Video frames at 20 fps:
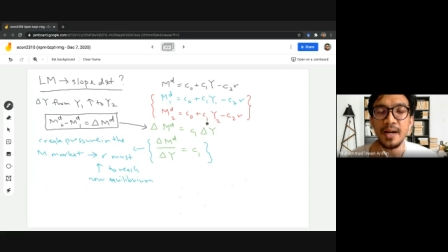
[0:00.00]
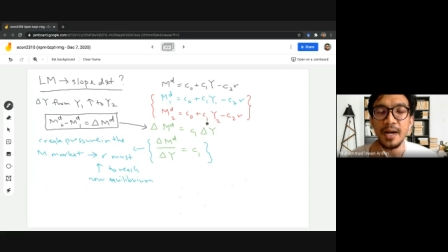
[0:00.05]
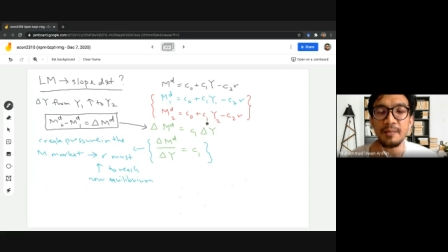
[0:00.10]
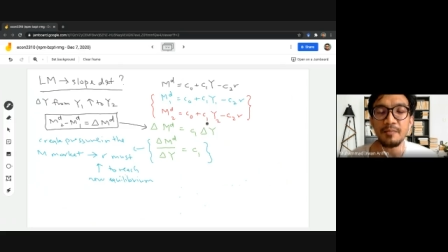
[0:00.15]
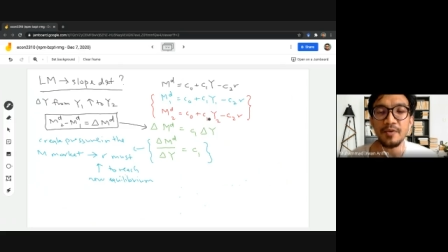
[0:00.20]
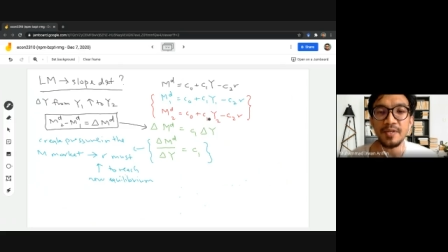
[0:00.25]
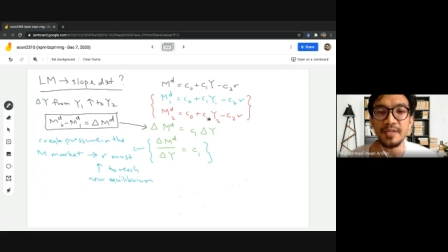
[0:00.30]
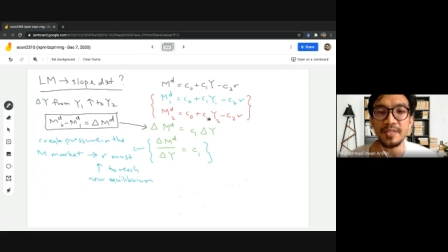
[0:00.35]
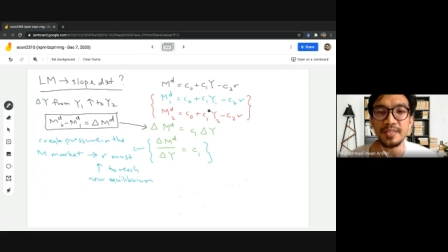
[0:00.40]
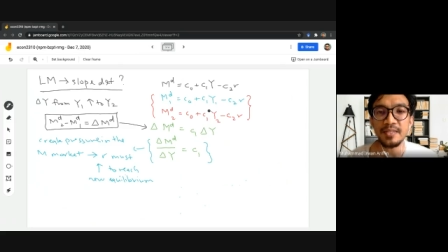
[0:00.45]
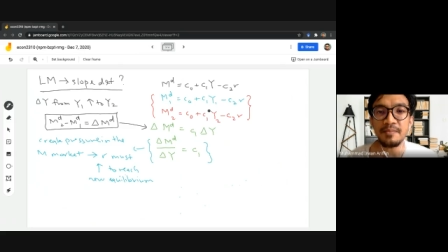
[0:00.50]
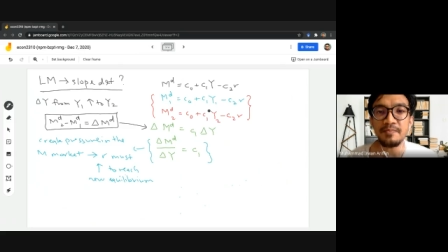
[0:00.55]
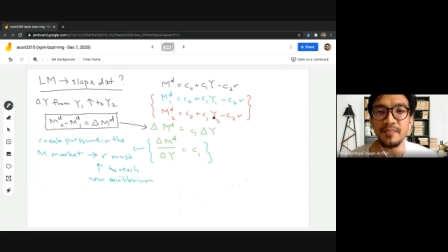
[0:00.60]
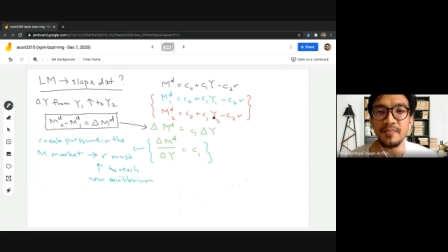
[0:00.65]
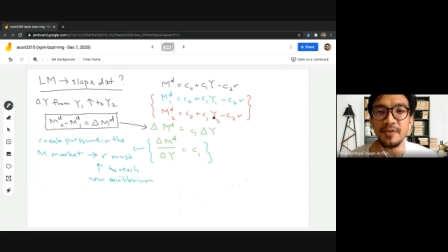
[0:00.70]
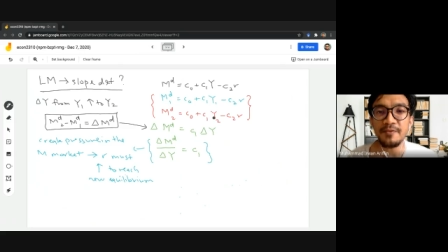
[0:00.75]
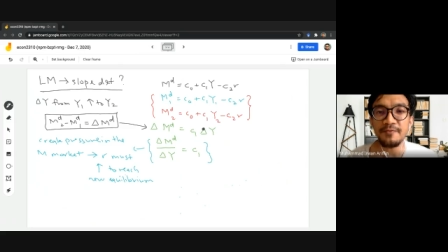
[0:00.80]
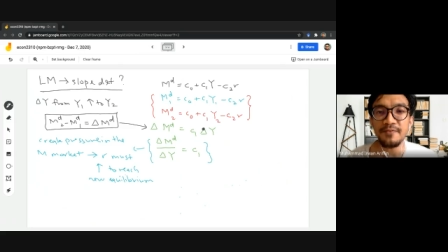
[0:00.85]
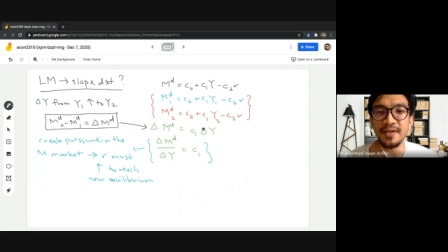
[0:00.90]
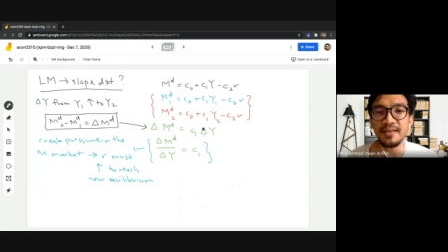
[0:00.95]
I'm going to
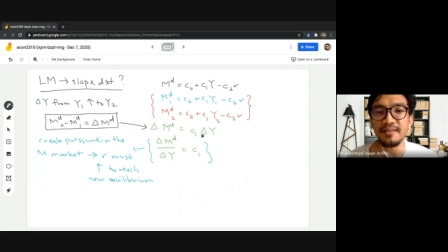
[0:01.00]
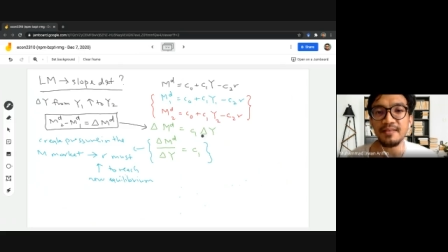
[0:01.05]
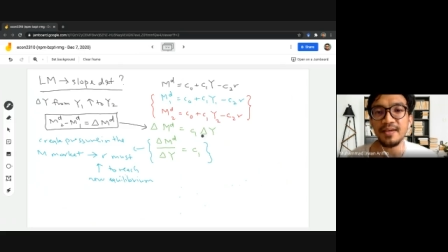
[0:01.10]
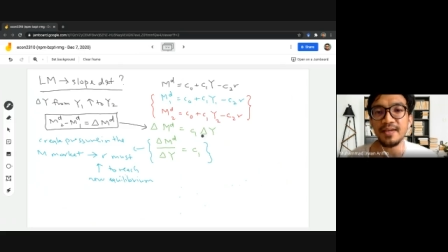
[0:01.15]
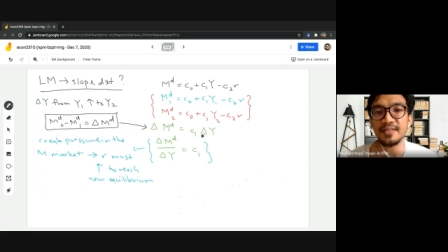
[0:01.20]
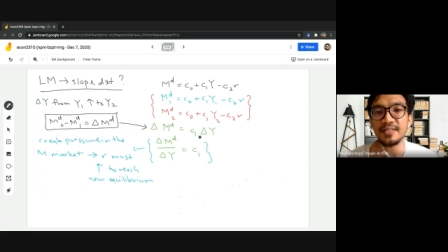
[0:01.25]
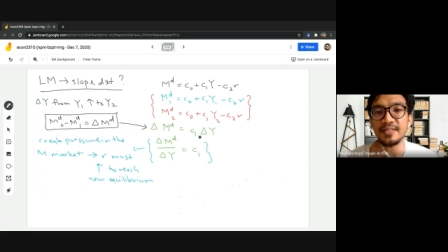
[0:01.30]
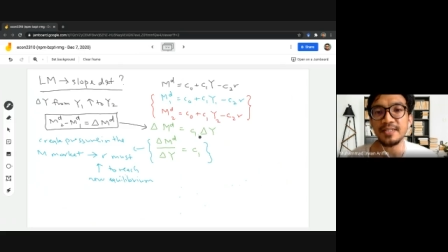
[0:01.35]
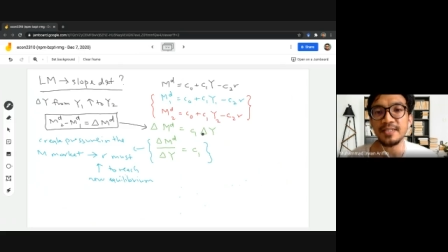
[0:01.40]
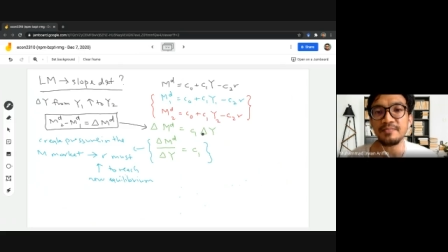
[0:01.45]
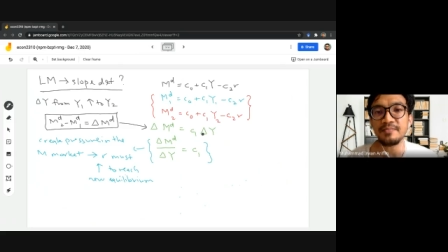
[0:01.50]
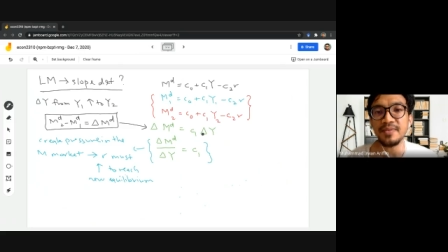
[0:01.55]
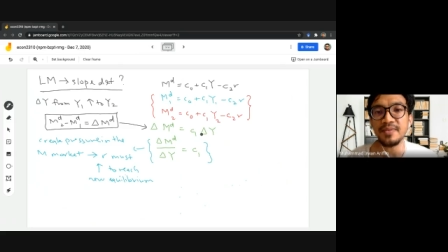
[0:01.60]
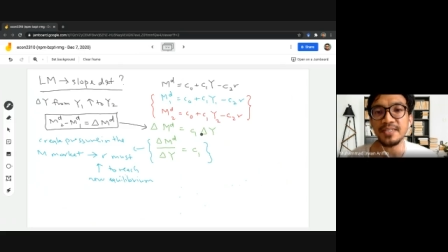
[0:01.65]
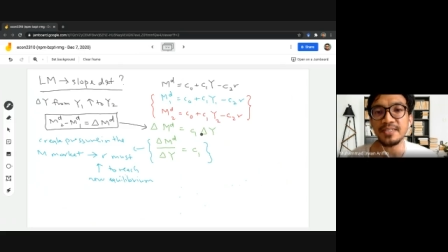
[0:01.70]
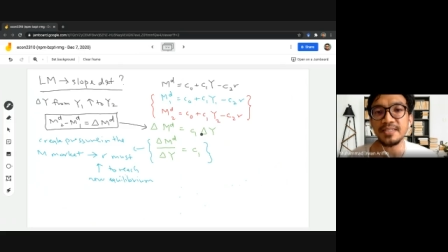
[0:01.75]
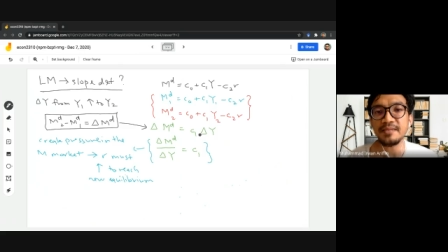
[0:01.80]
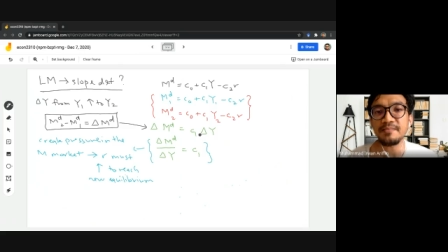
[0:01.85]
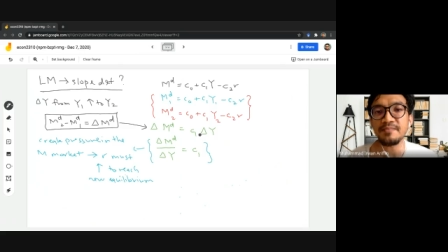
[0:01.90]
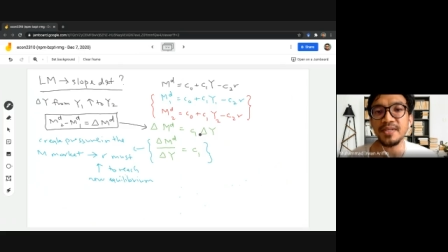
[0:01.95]
simplify that term
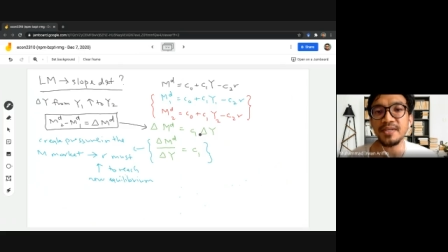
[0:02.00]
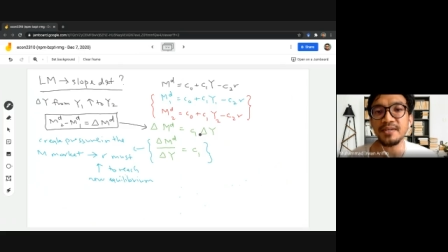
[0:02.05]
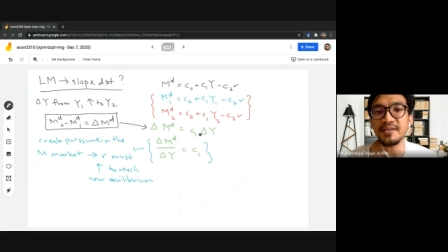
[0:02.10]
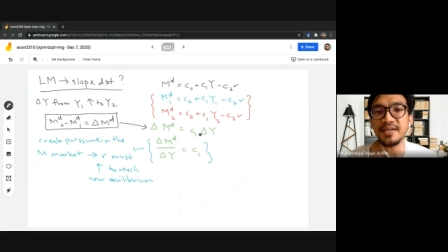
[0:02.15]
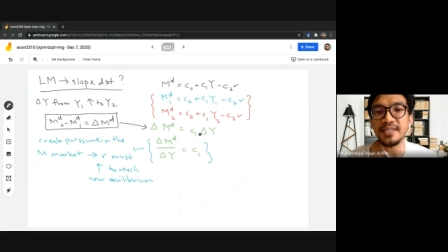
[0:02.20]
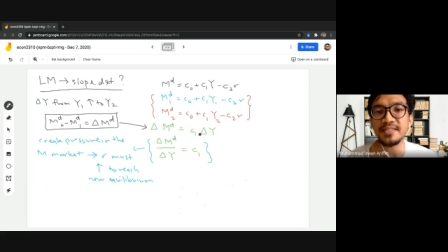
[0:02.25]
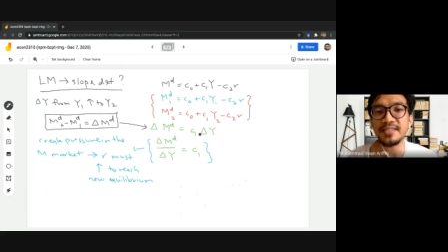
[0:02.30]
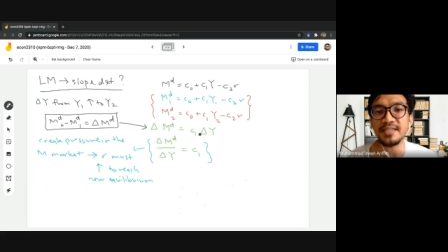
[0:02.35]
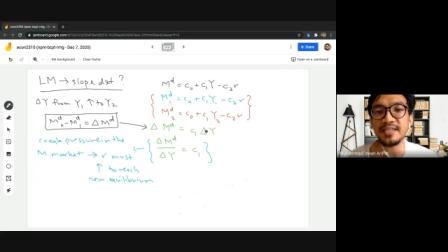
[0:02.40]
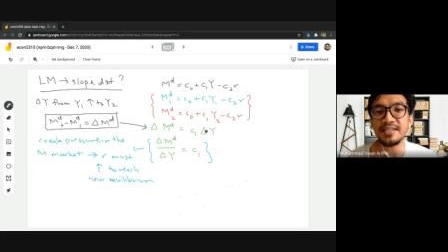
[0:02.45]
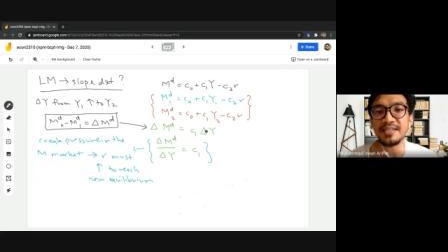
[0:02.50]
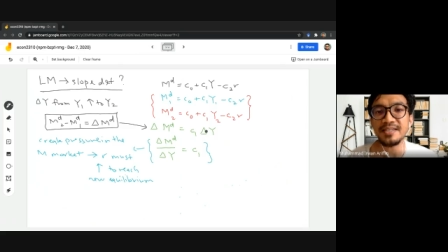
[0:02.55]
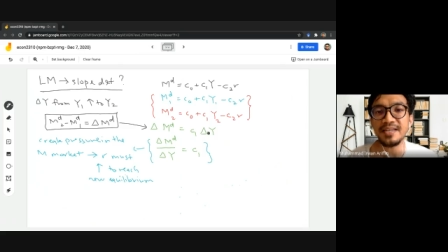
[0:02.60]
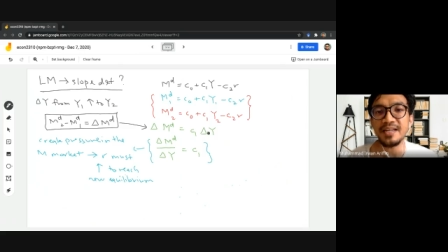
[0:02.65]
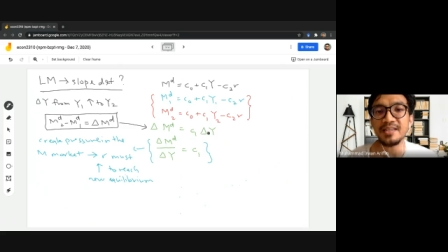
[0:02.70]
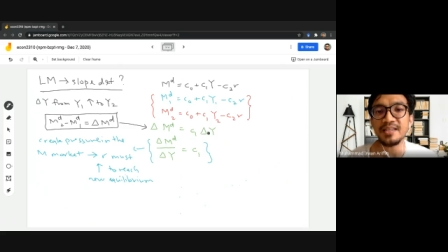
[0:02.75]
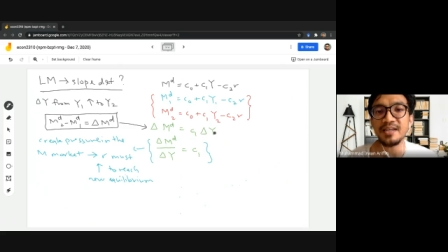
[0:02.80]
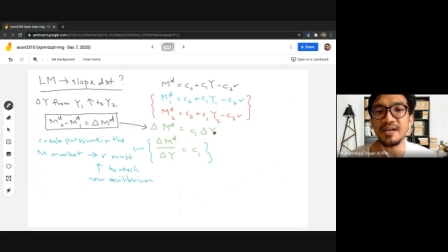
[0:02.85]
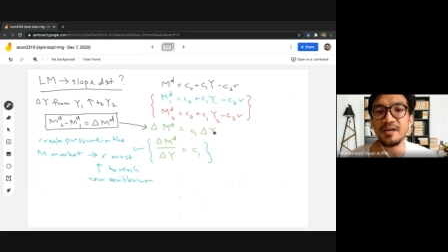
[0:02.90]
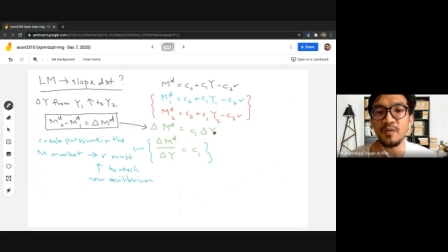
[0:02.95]
by simply writing
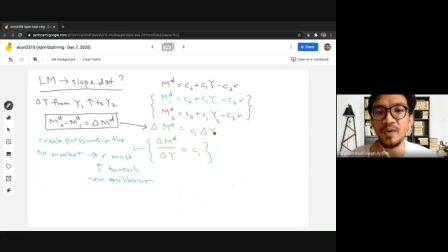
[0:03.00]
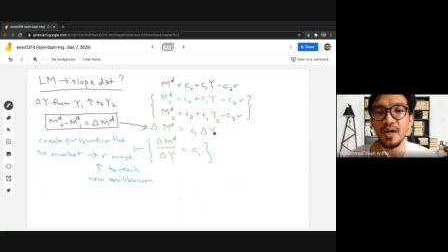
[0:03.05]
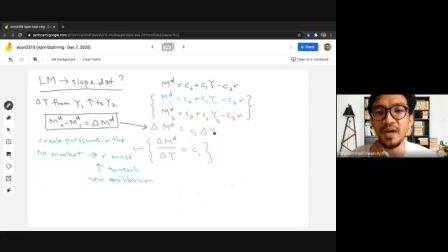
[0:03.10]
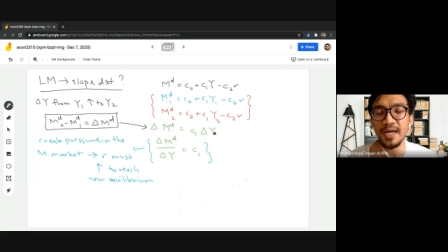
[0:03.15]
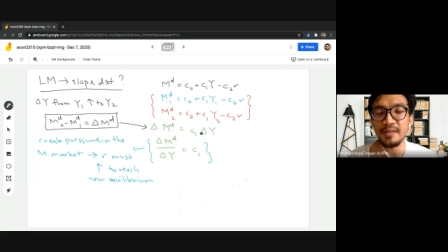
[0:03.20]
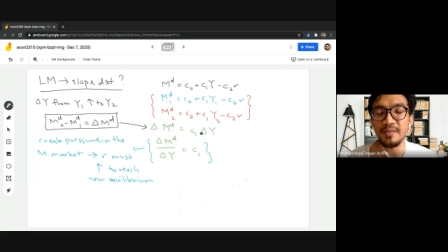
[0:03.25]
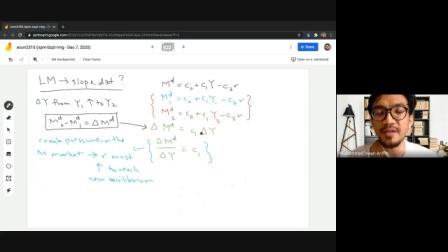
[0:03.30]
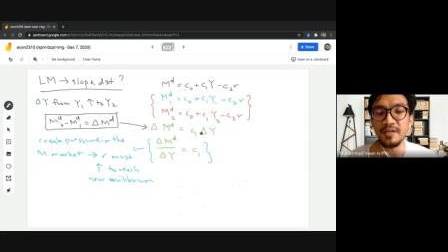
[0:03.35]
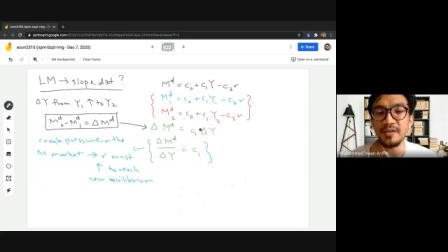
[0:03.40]
delta Y